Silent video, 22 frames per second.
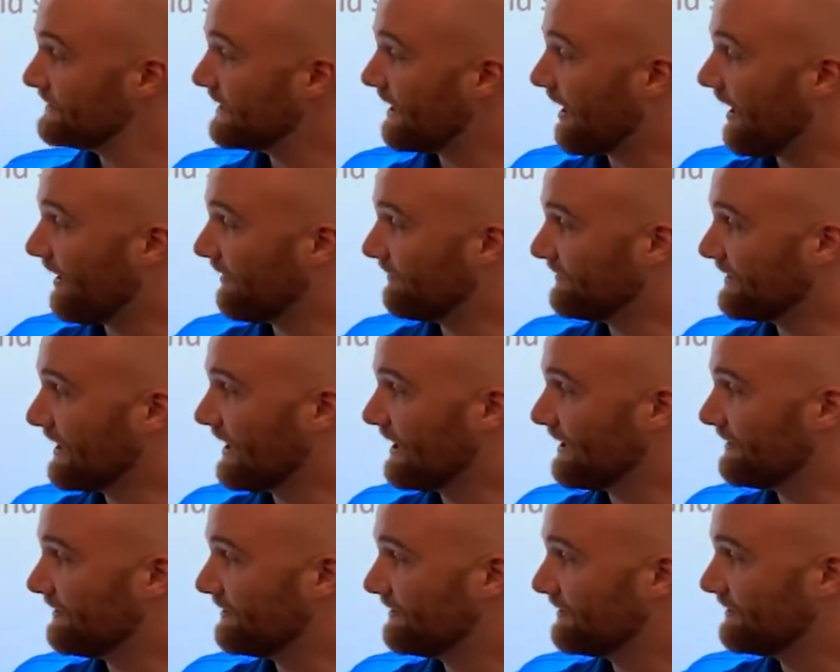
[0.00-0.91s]
I've
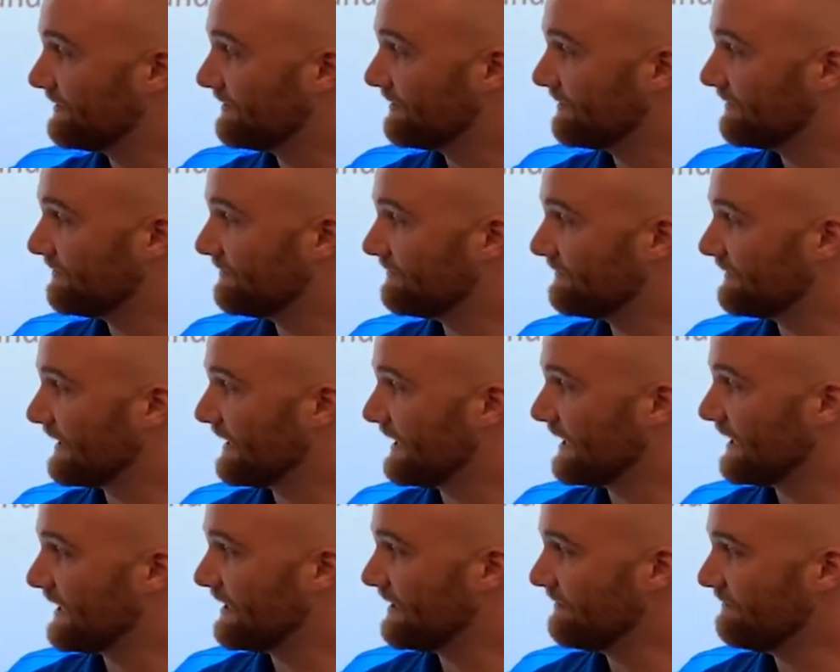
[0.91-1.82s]
got
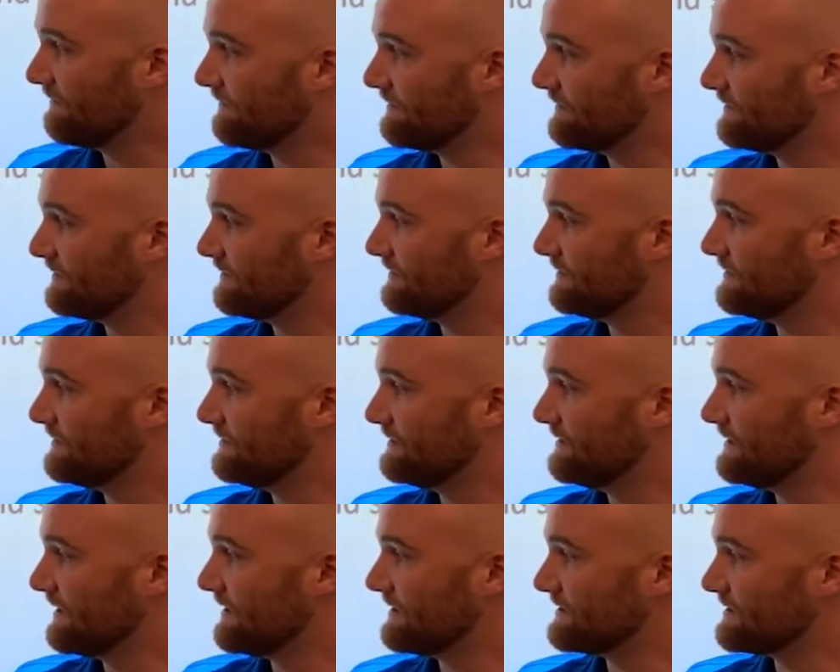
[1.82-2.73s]
5
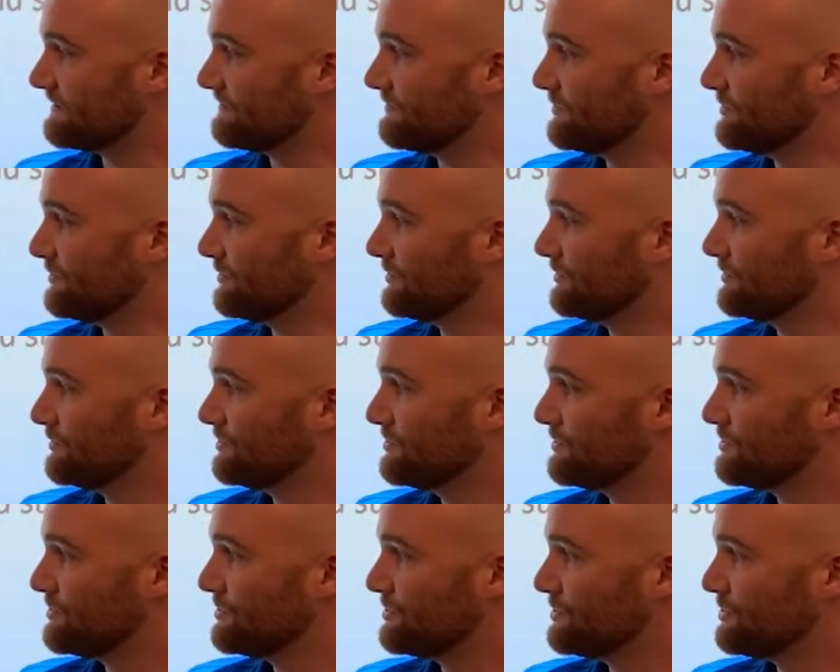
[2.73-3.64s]
decimal
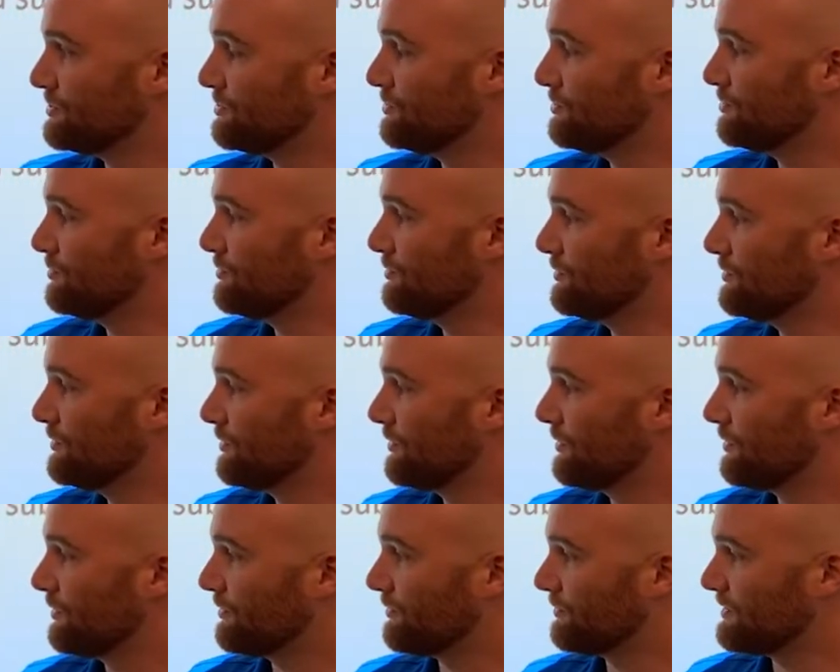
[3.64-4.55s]
2
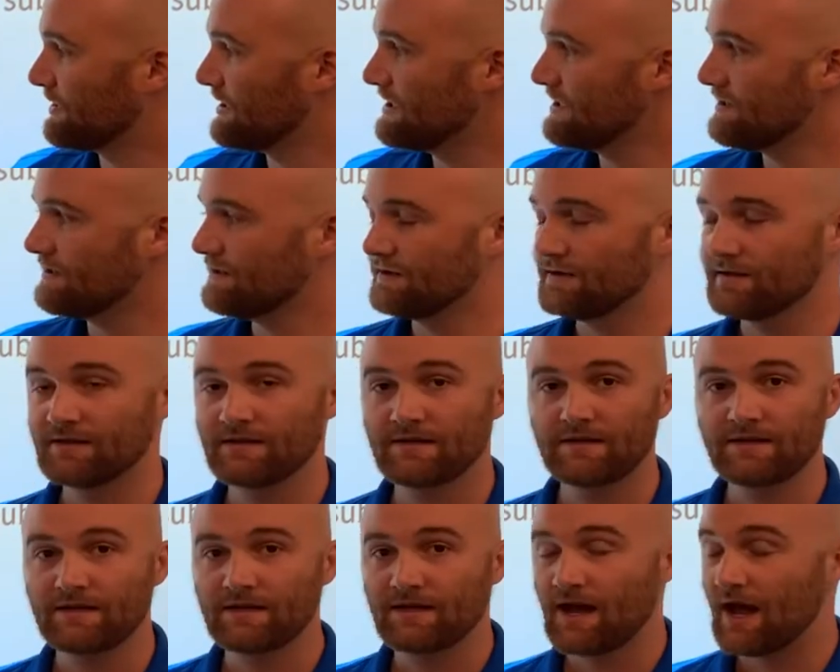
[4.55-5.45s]
3.
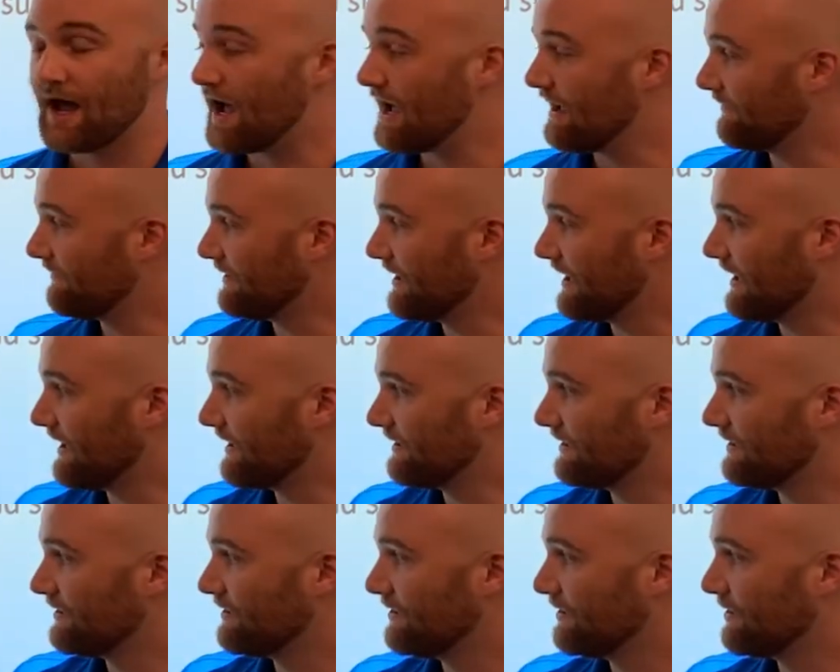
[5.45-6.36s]
I've got
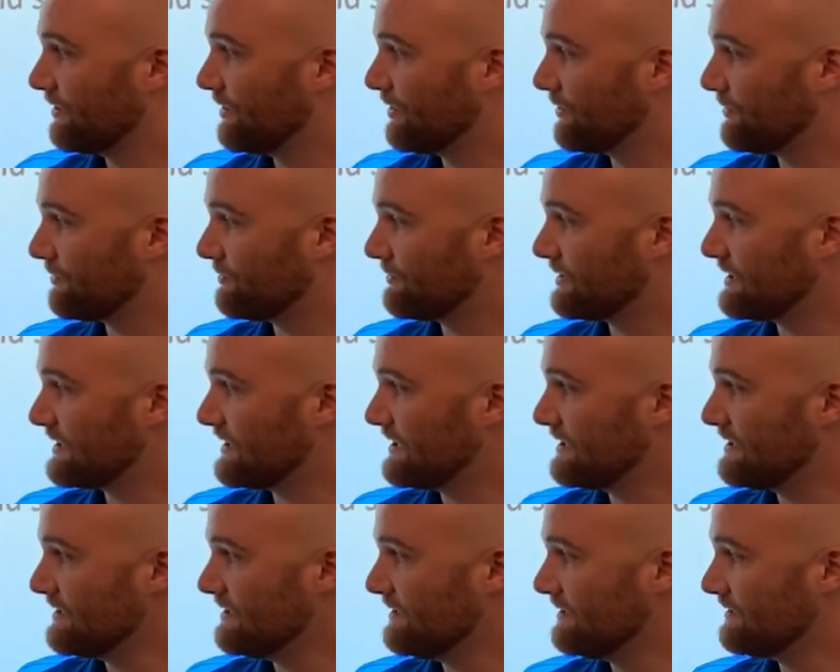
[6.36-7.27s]

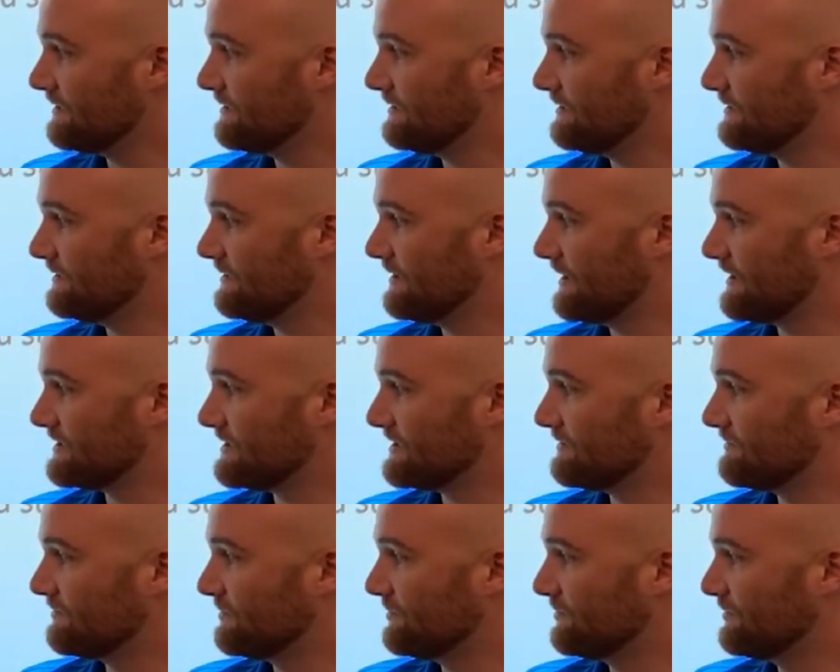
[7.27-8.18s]
3
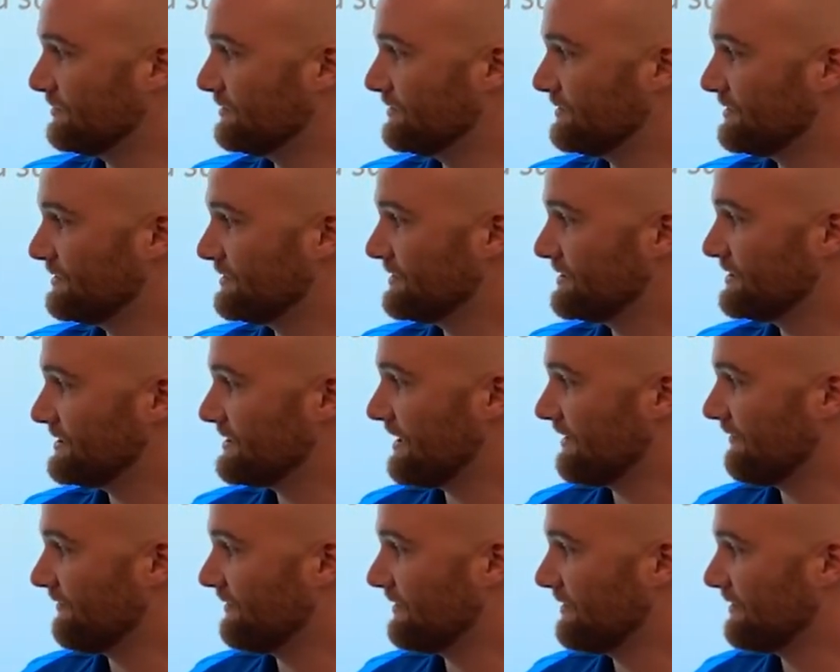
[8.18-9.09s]
decimal
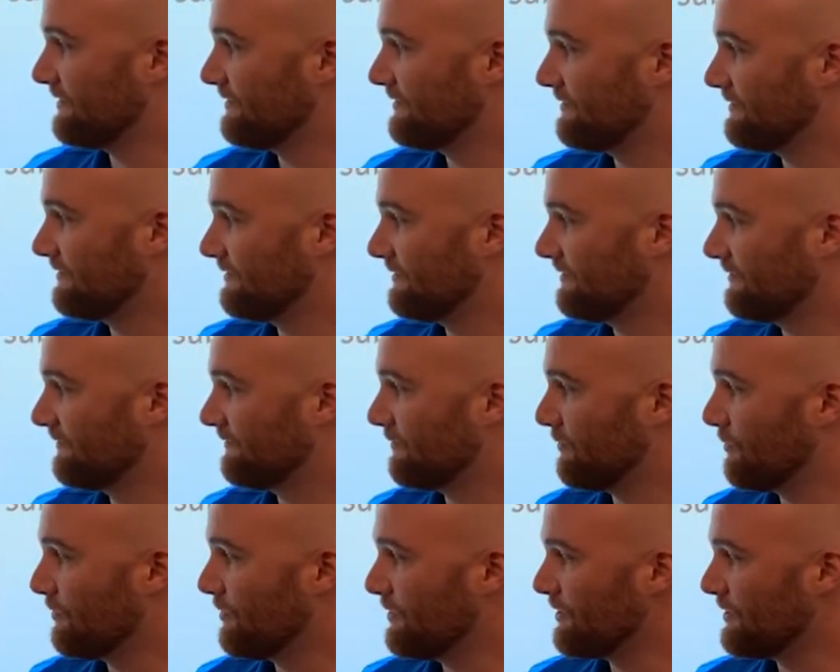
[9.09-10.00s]
7
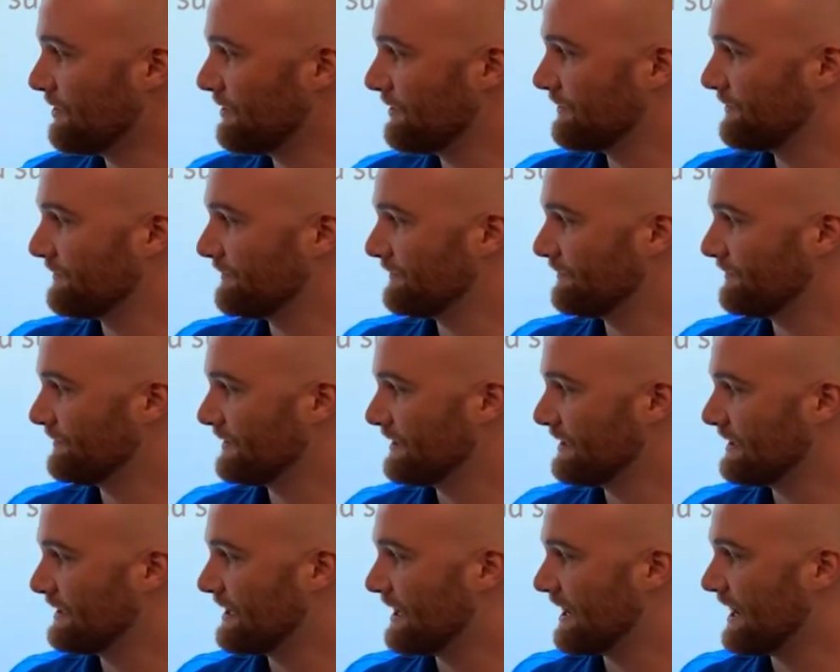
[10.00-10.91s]
4.
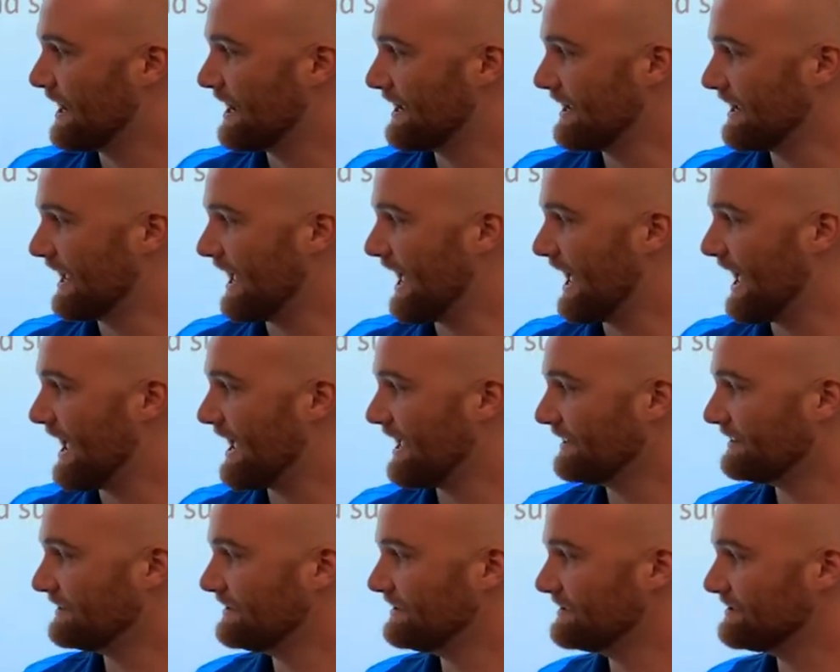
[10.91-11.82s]
I
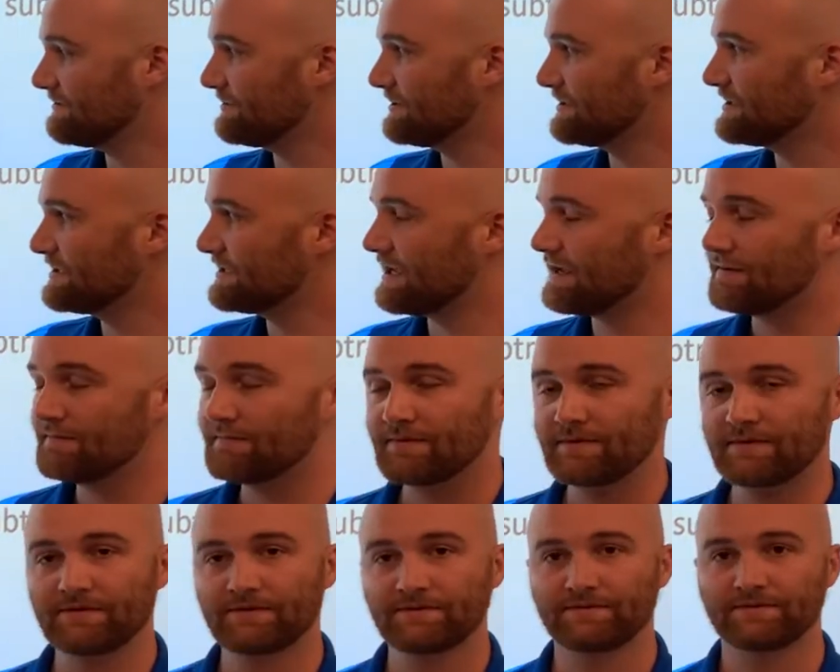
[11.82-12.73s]
add these ones
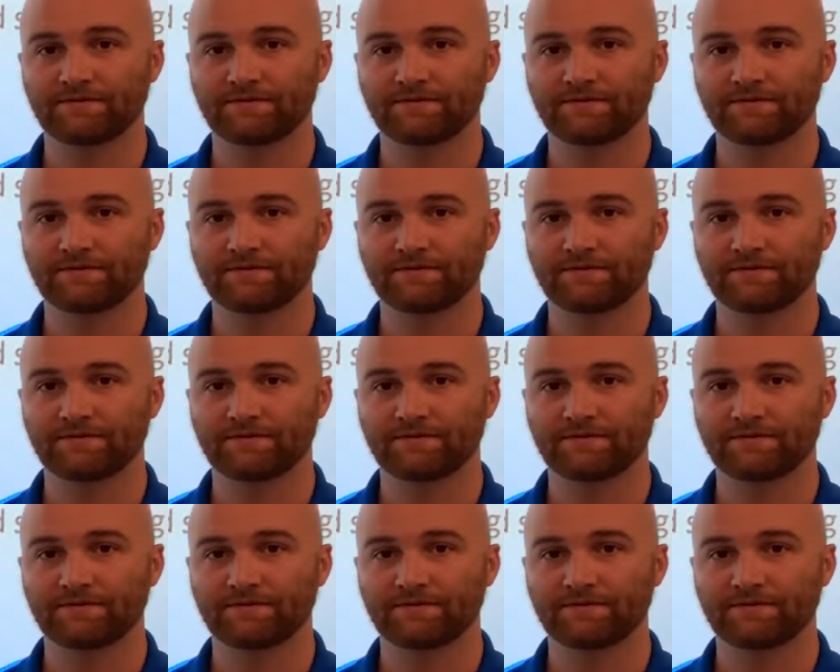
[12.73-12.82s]
up